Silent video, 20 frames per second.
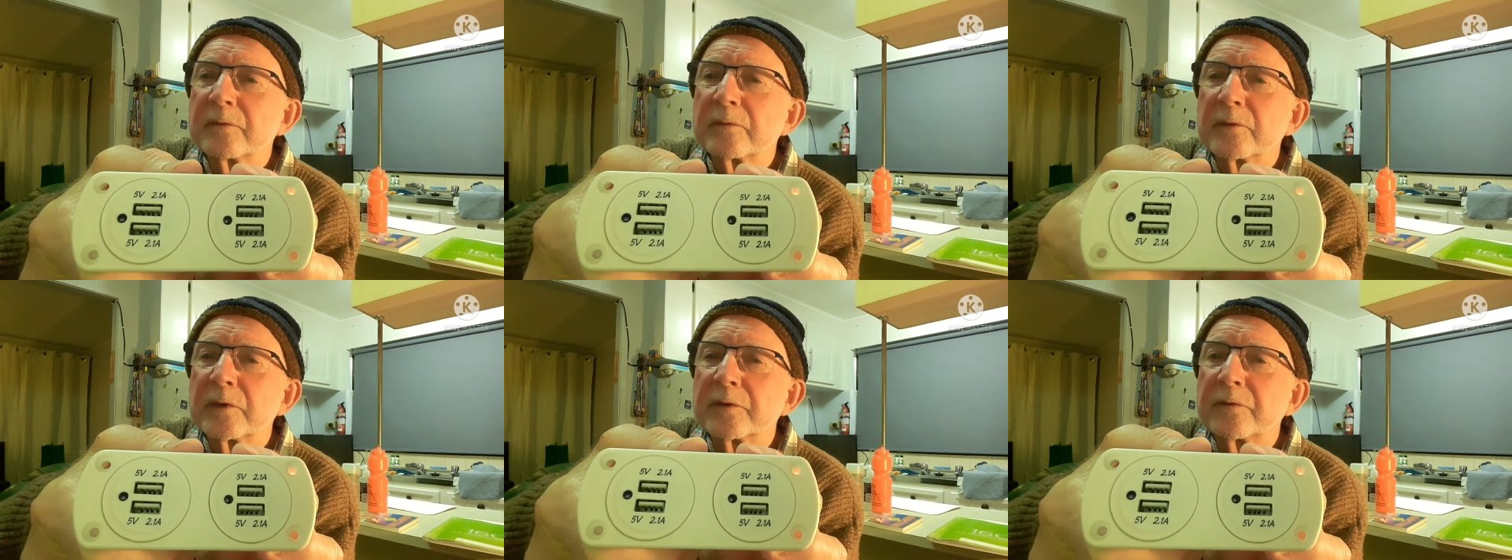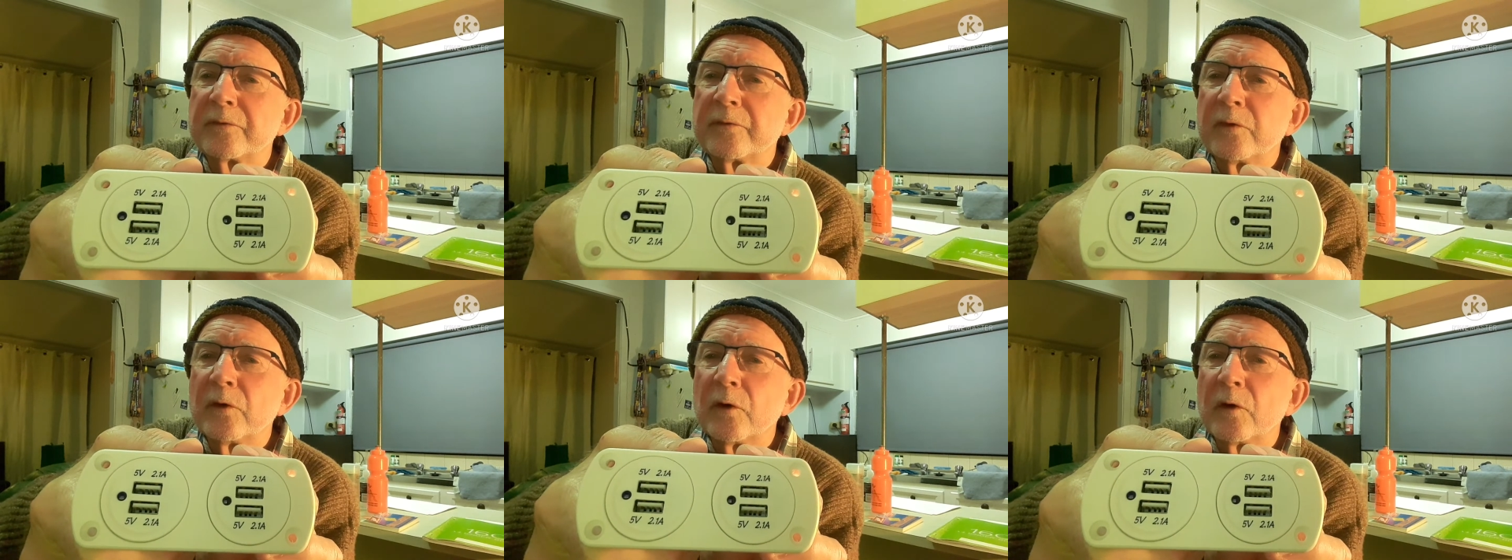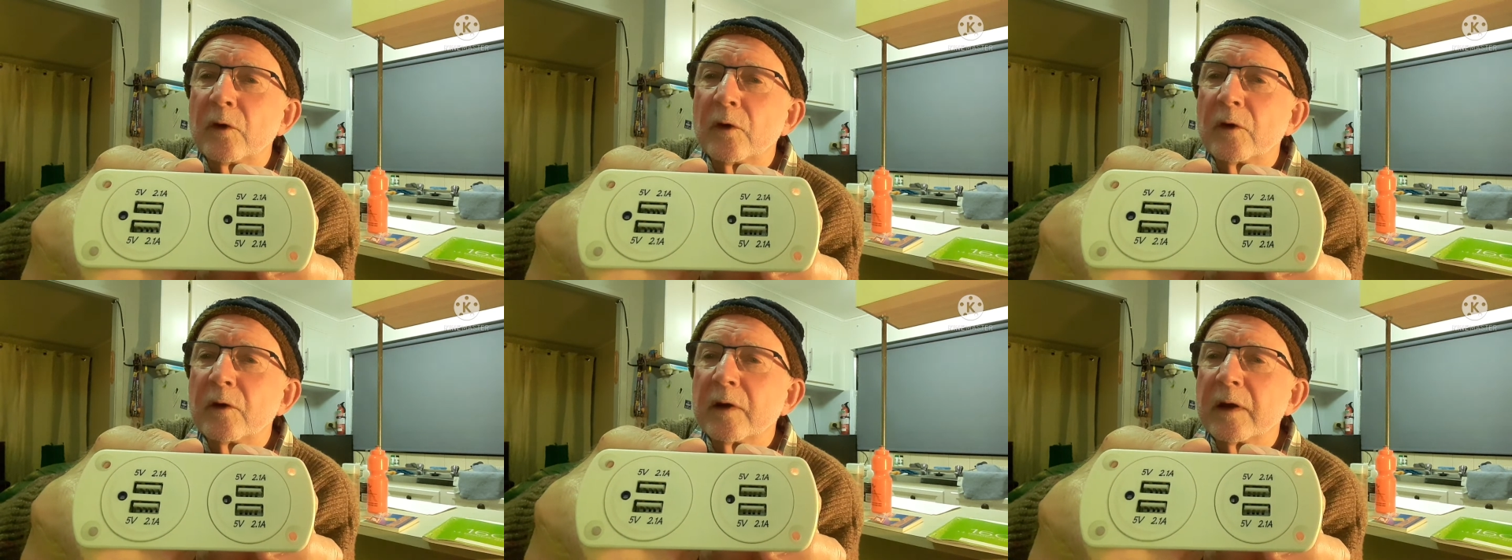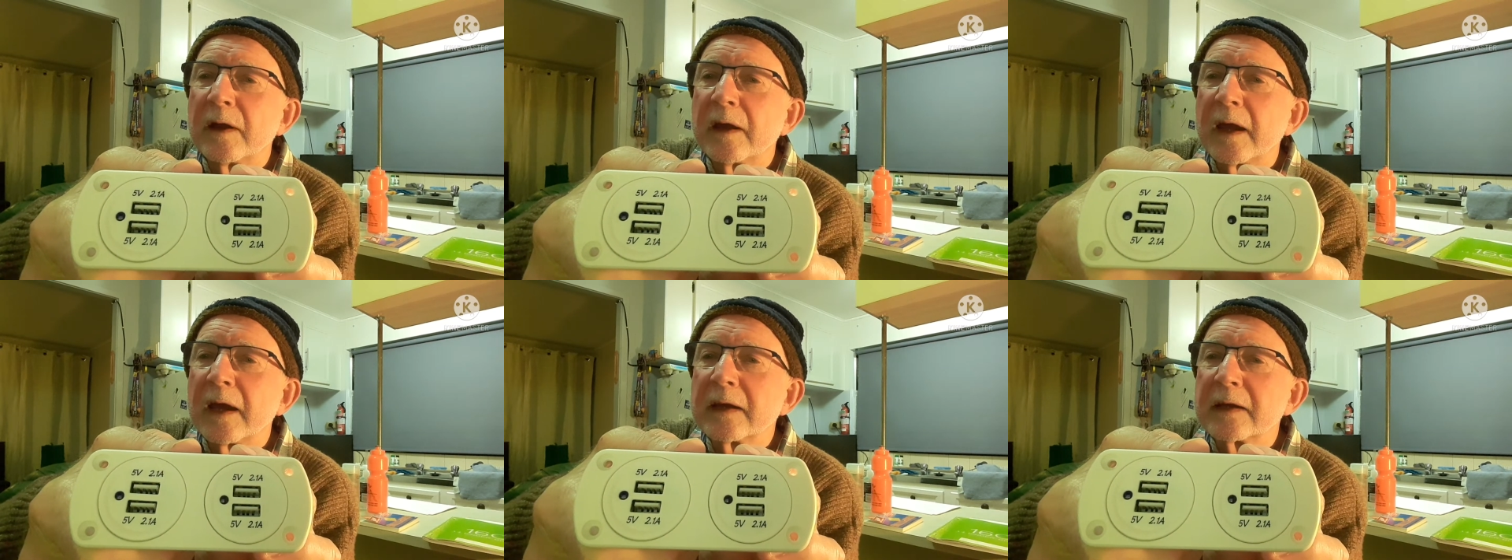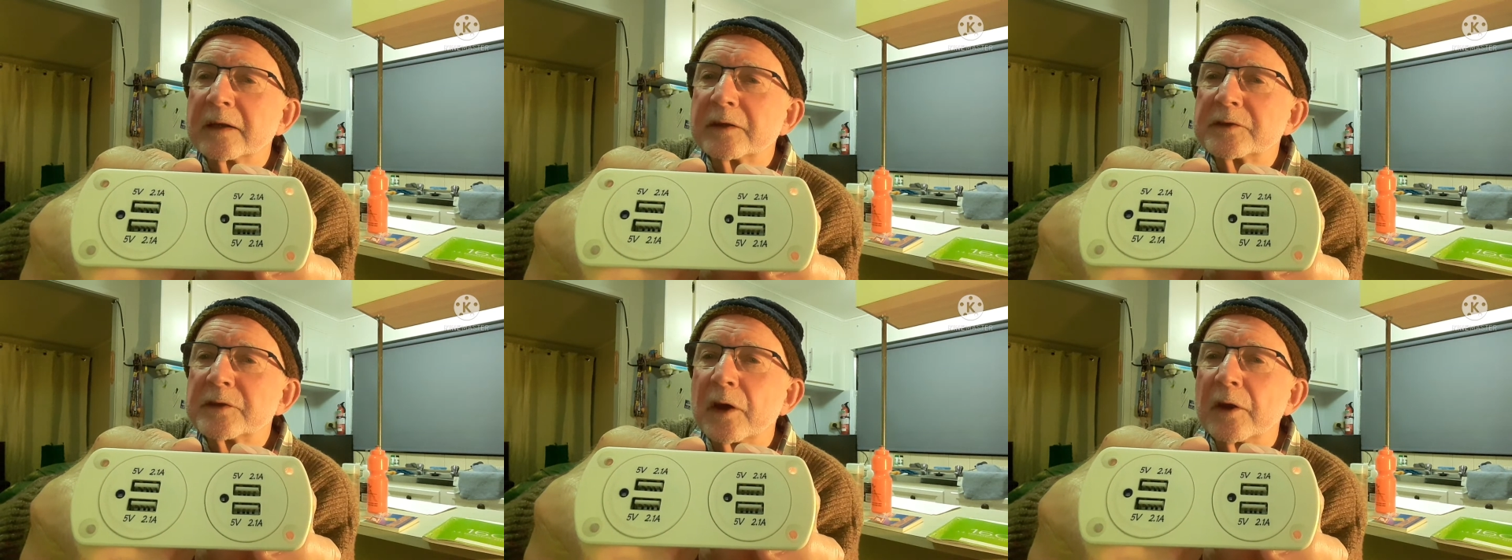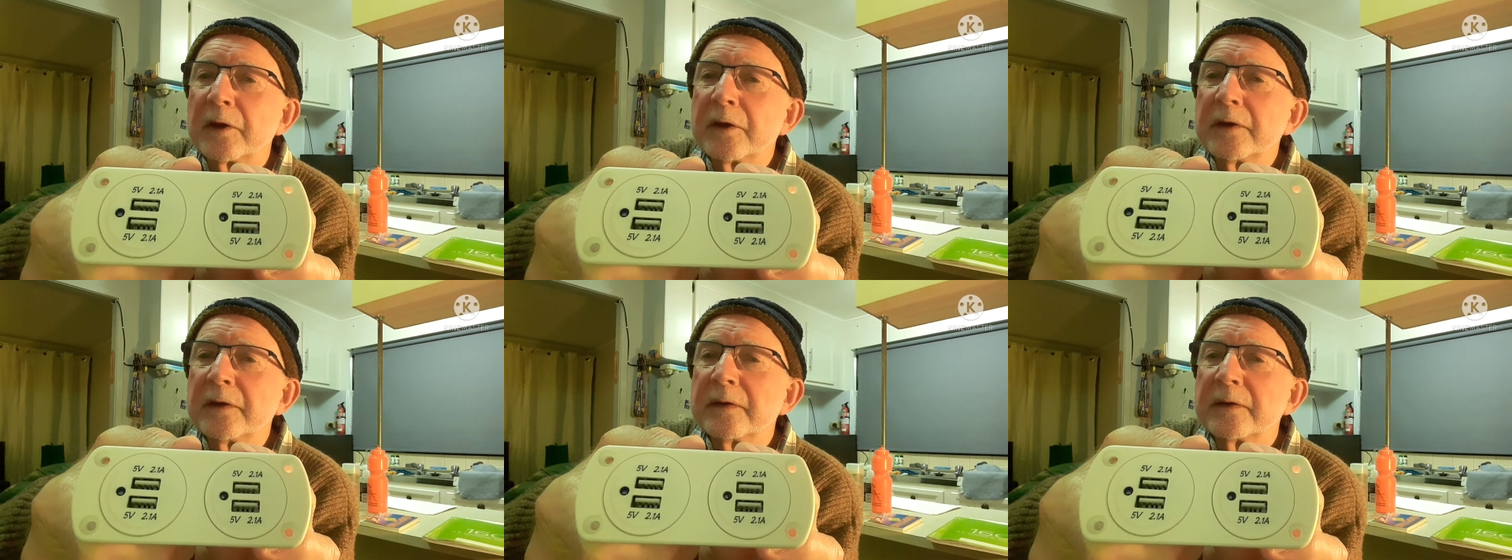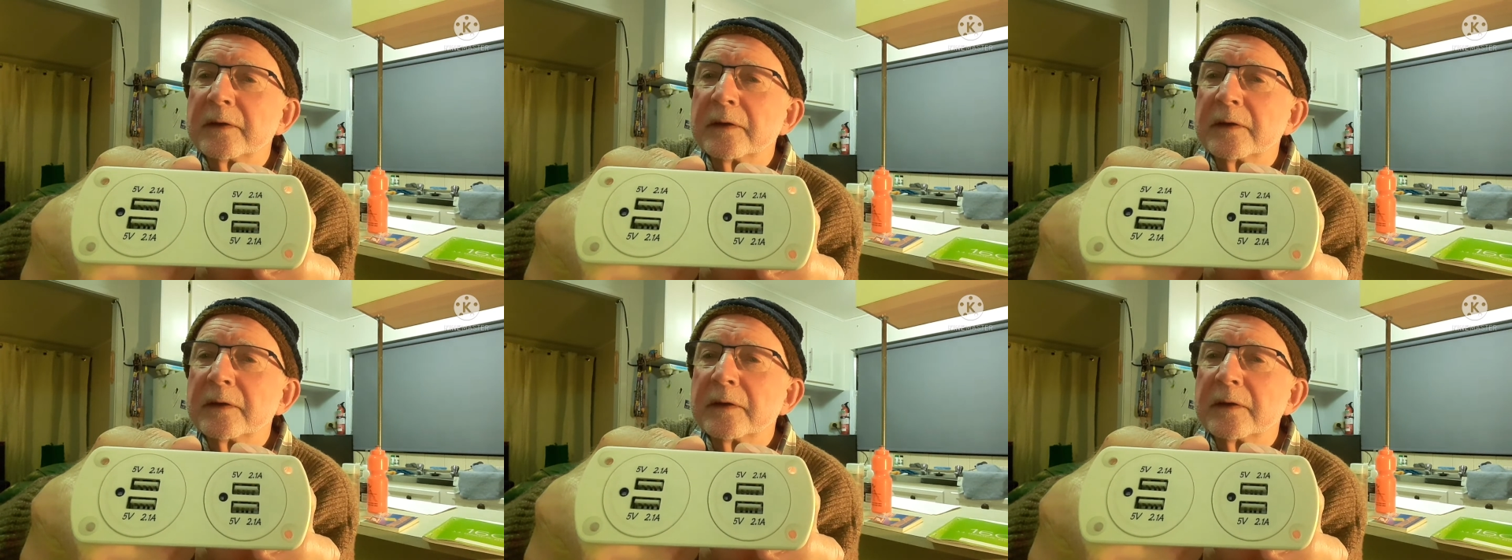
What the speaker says: with four outlets on it.